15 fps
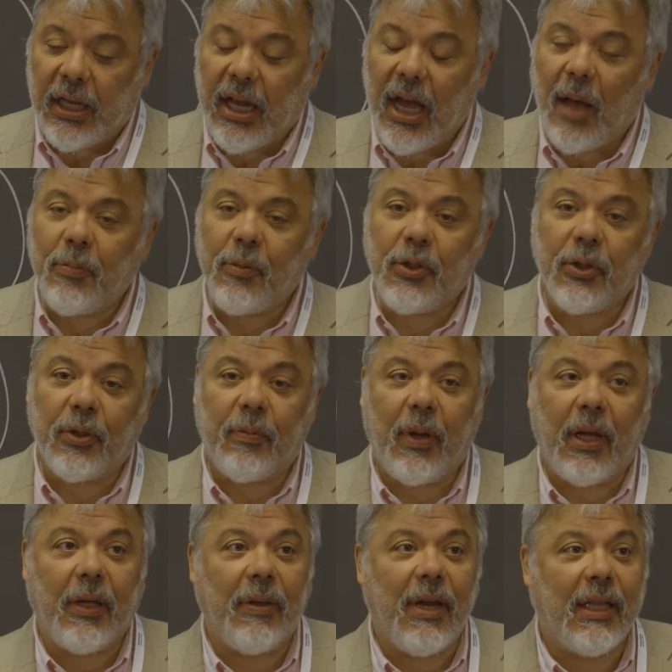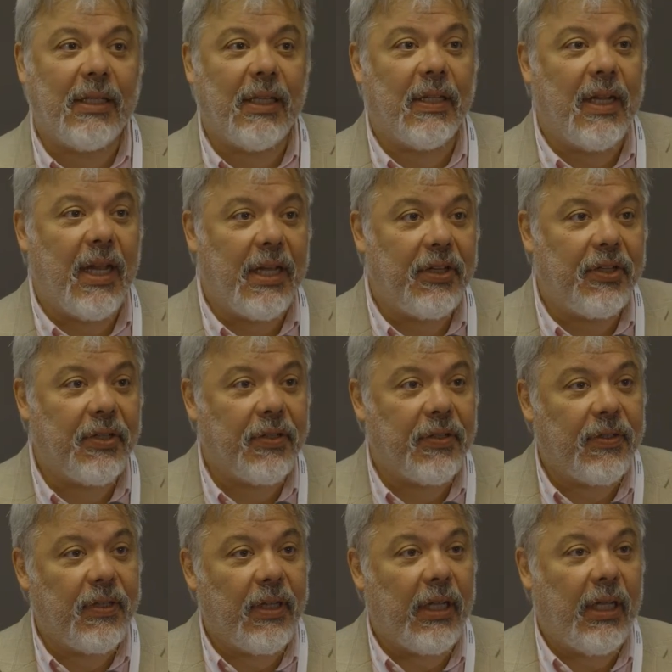captured by United
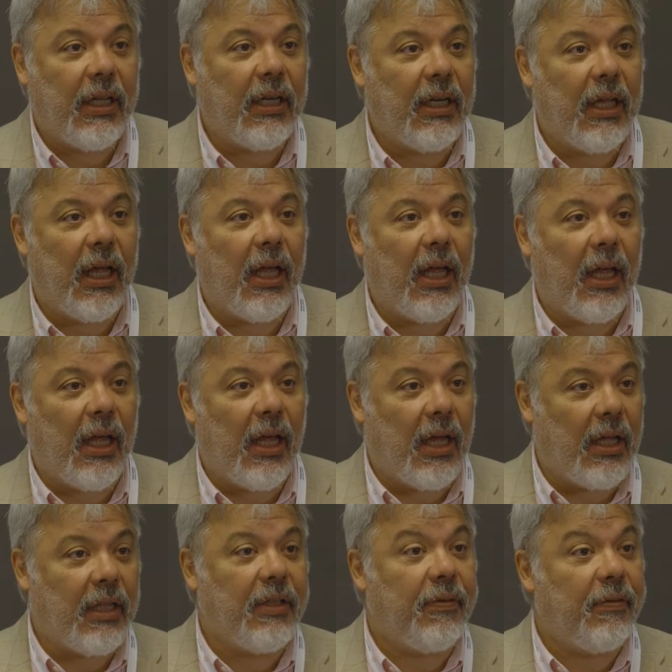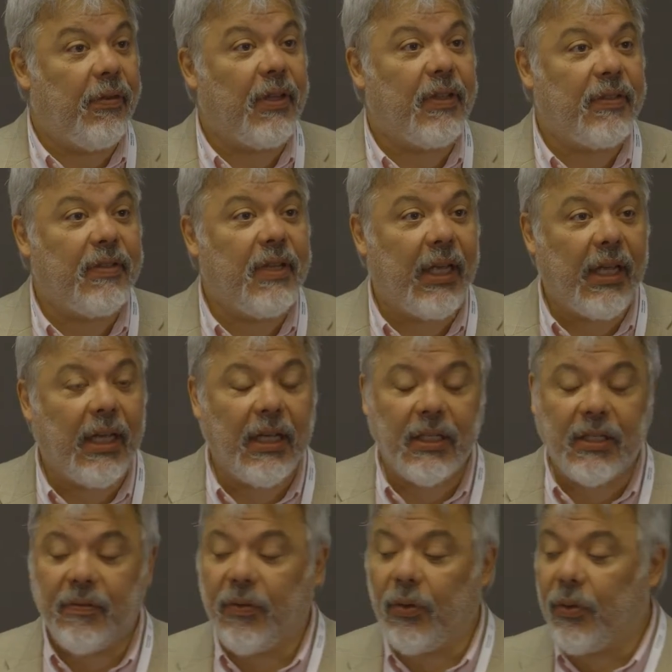Nations in the first
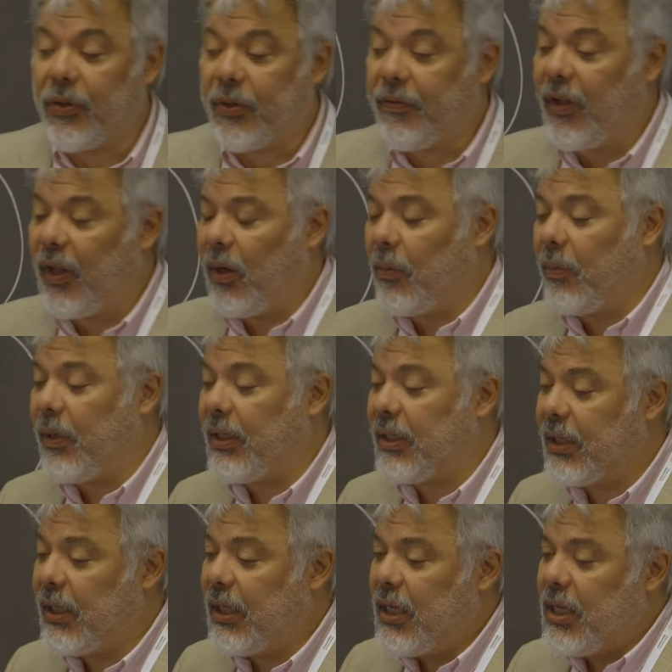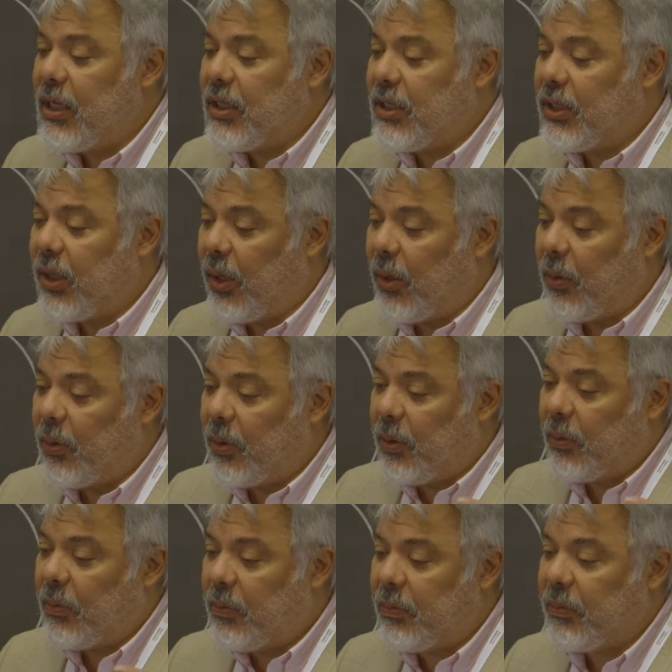decade for development.
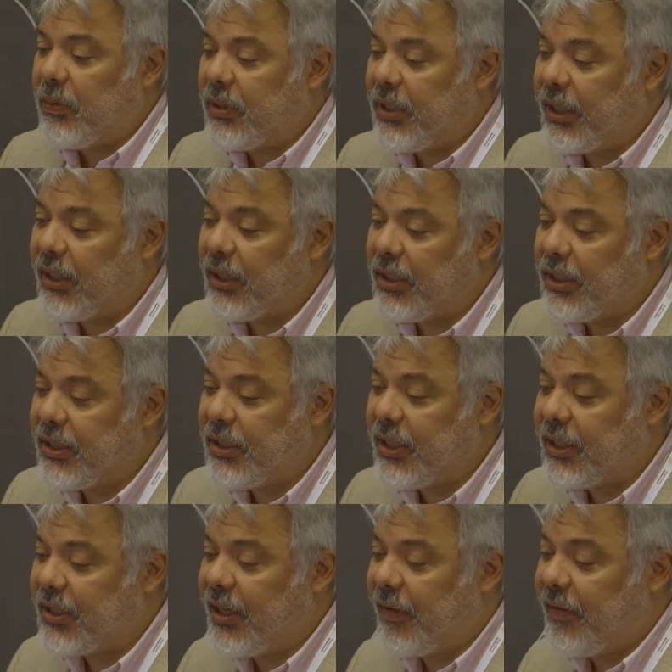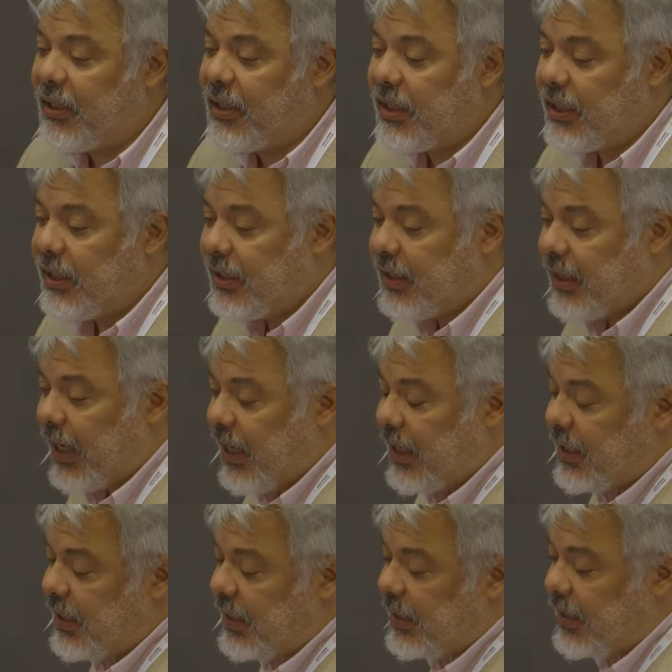So the 70s,
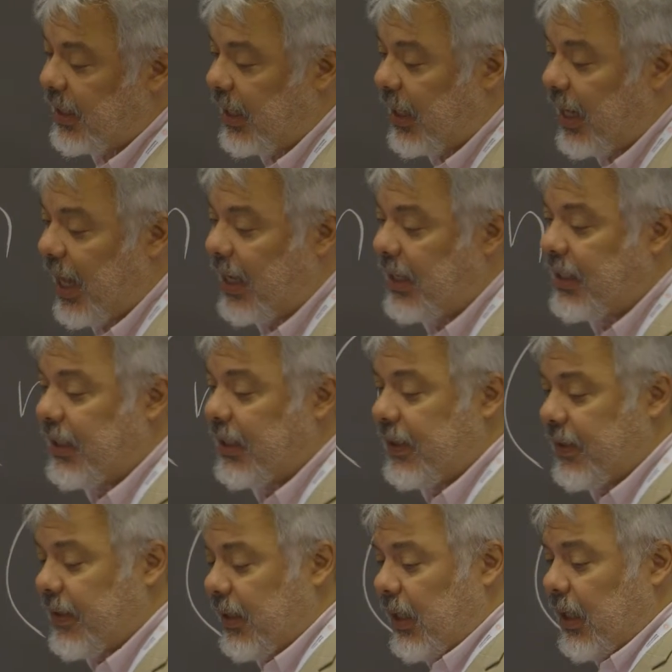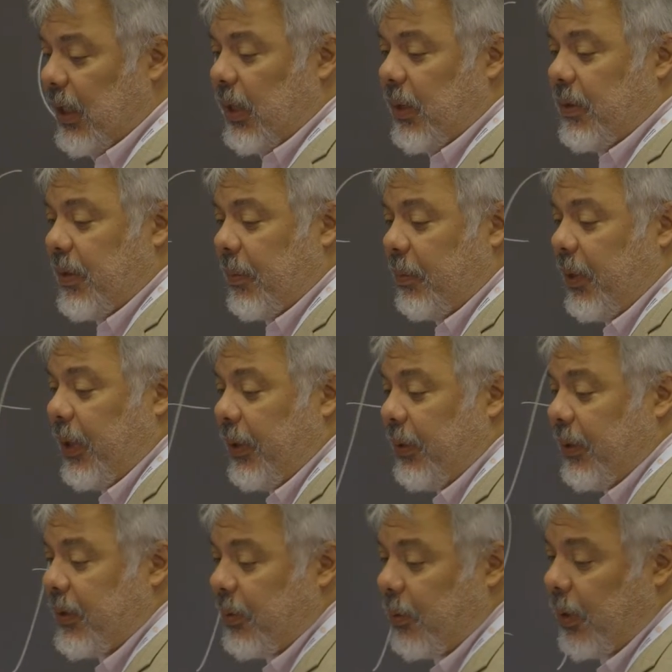80s and 90s is a
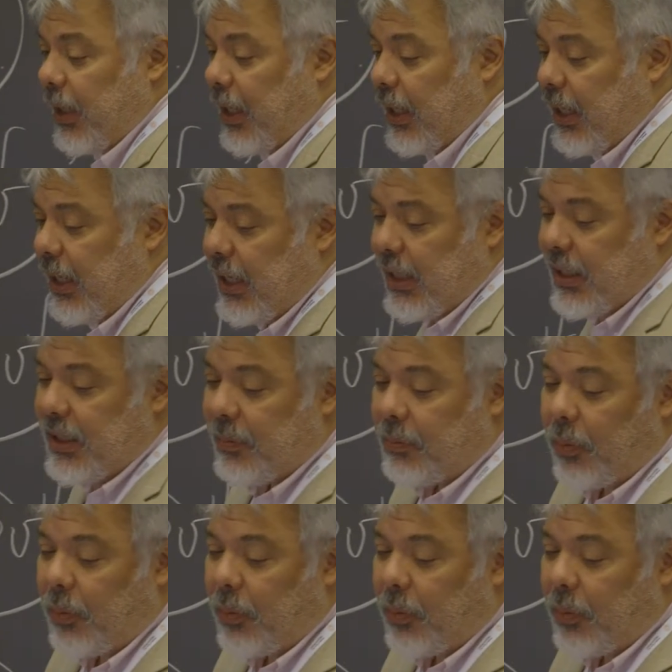period where the